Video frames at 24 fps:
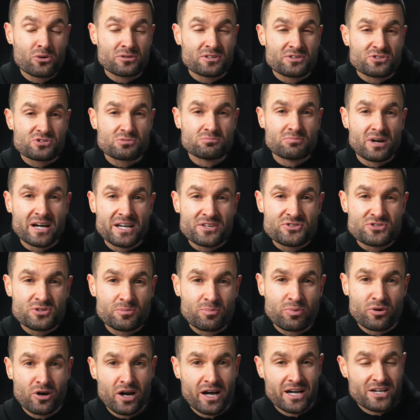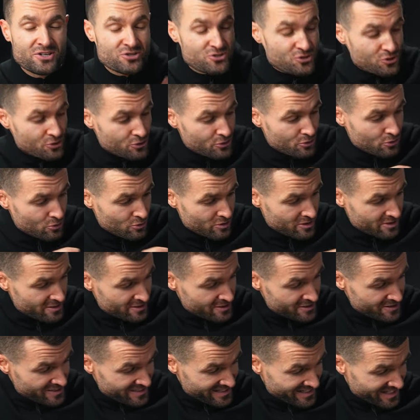and this might surprise you.
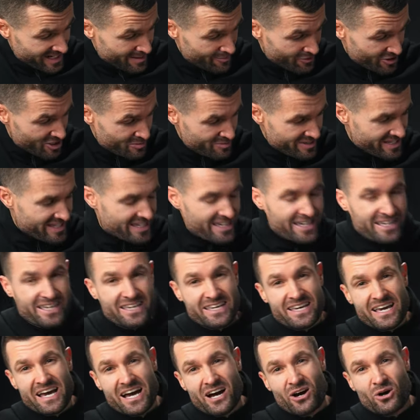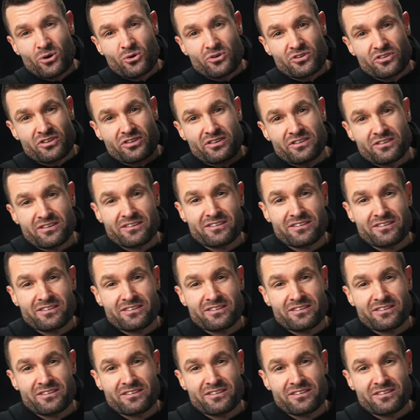I'm gonna be kicking out